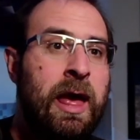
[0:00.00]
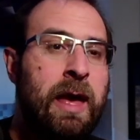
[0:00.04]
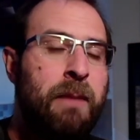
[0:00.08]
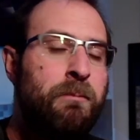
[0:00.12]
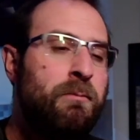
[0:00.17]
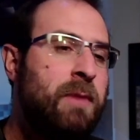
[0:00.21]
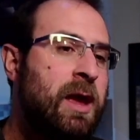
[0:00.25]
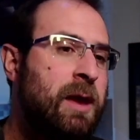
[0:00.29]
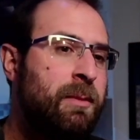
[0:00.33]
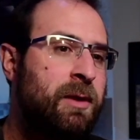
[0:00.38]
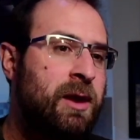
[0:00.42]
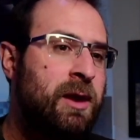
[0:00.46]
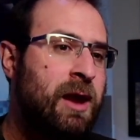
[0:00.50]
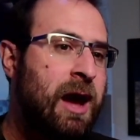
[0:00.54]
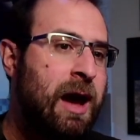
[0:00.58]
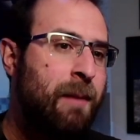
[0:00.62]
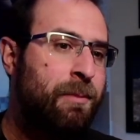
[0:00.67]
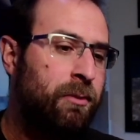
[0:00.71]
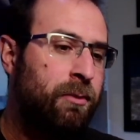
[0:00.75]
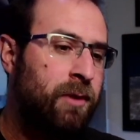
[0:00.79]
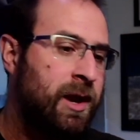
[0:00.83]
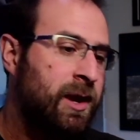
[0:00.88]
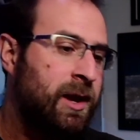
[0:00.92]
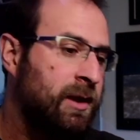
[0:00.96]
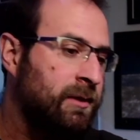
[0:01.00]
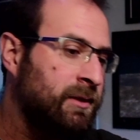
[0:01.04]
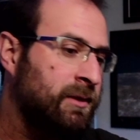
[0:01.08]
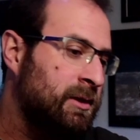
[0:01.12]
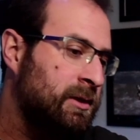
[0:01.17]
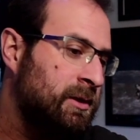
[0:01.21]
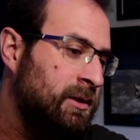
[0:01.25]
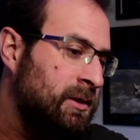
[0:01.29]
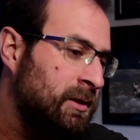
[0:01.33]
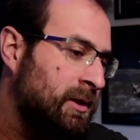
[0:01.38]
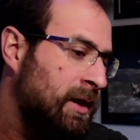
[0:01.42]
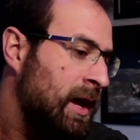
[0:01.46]
maybe operating
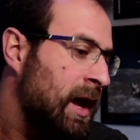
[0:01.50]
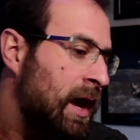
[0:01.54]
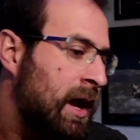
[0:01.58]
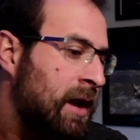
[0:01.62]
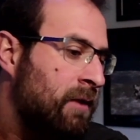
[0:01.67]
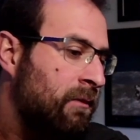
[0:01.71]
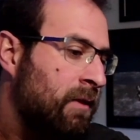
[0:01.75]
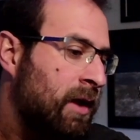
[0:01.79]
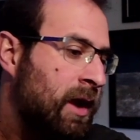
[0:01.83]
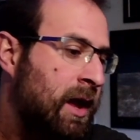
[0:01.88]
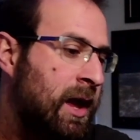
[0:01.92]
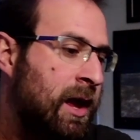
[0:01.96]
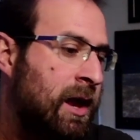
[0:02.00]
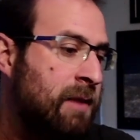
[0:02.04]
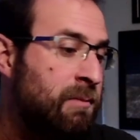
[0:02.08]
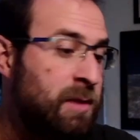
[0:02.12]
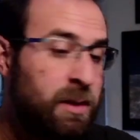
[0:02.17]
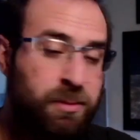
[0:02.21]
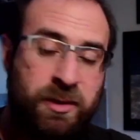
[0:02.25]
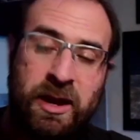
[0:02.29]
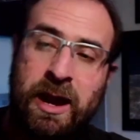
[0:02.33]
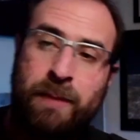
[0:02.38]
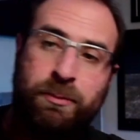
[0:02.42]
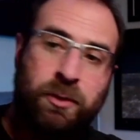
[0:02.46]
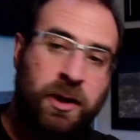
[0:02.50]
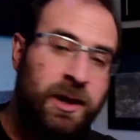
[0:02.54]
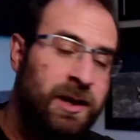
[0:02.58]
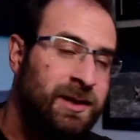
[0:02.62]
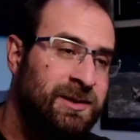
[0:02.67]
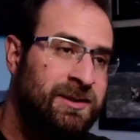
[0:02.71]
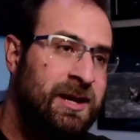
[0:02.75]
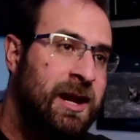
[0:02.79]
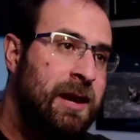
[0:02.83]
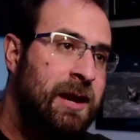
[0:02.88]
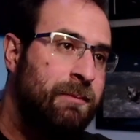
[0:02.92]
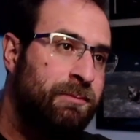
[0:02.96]
the Chiron, maybe operating
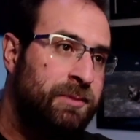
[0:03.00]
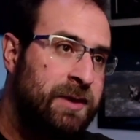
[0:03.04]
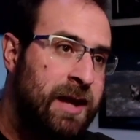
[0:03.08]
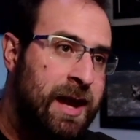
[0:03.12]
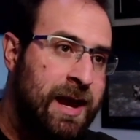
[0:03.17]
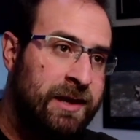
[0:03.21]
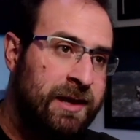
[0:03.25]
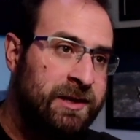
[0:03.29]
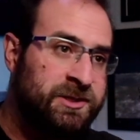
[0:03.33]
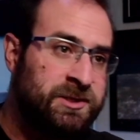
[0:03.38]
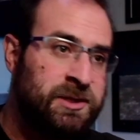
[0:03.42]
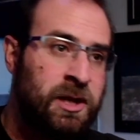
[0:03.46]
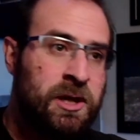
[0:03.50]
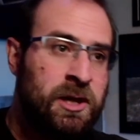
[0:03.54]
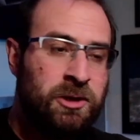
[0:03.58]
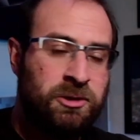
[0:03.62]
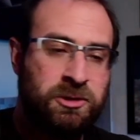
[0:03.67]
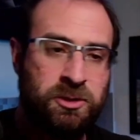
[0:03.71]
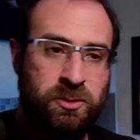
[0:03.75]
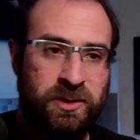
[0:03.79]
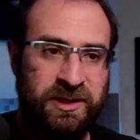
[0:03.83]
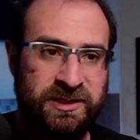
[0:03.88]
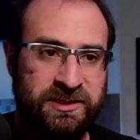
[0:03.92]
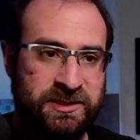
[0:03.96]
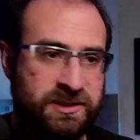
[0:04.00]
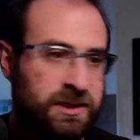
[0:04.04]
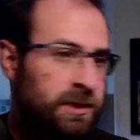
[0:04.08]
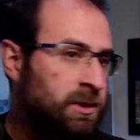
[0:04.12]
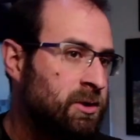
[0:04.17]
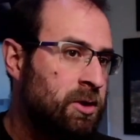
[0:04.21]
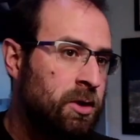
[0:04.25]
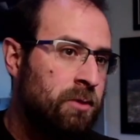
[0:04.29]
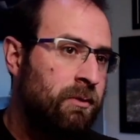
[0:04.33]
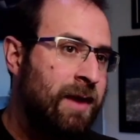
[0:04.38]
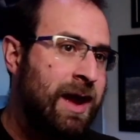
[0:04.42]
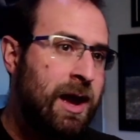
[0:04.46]
tape decks, doing
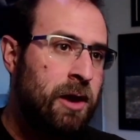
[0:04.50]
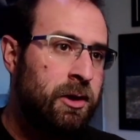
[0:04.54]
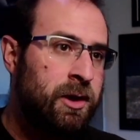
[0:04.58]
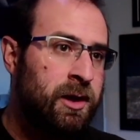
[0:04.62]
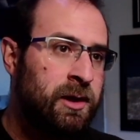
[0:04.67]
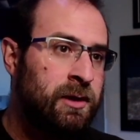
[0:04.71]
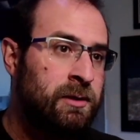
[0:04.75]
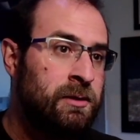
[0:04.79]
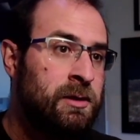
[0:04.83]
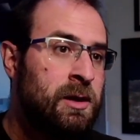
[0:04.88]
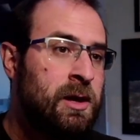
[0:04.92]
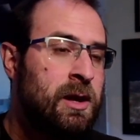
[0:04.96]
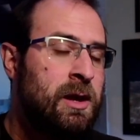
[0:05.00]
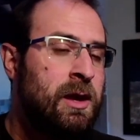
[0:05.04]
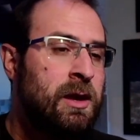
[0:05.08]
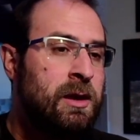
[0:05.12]
signal routing,